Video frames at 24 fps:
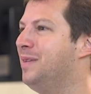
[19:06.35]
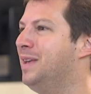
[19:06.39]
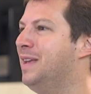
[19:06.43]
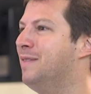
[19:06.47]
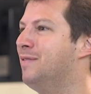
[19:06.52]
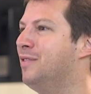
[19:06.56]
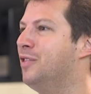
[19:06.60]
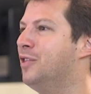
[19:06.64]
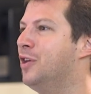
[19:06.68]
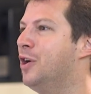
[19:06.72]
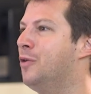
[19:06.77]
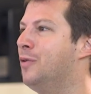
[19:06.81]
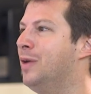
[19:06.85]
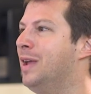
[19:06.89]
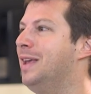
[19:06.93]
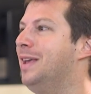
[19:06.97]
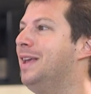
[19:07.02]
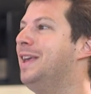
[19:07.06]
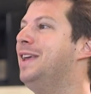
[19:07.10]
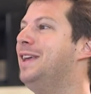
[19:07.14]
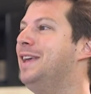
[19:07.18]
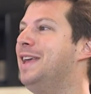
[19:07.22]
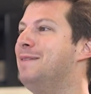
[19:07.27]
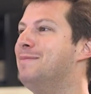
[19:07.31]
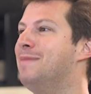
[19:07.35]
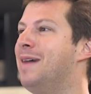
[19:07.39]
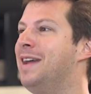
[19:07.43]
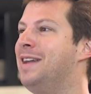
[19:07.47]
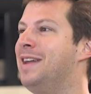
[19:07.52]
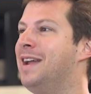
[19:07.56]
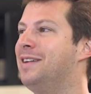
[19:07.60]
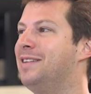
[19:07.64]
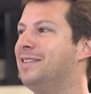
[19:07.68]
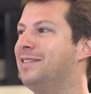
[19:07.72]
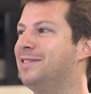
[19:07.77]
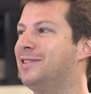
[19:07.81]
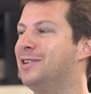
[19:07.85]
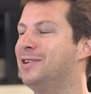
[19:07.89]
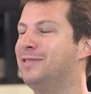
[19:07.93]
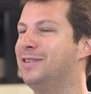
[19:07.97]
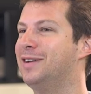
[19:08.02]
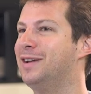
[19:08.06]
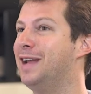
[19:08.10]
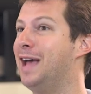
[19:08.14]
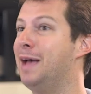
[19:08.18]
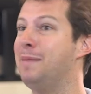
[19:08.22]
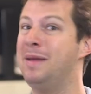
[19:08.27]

even though he, he might not deserve it.